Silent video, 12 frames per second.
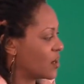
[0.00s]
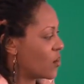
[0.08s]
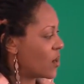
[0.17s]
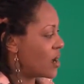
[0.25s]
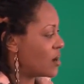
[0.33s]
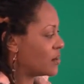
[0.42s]

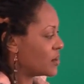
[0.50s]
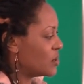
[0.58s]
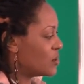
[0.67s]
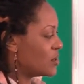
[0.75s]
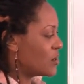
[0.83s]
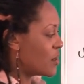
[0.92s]
Well,
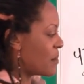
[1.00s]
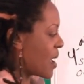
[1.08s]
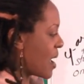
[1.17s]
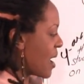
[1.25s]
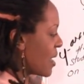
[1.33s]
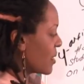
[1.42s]
you do the
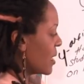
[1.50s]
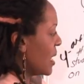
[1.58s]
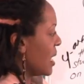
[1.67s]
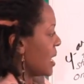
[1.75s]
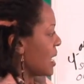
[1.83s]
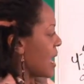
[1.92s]
math.
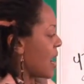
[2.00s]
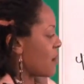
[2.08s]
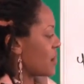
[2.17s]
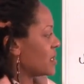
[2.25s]
How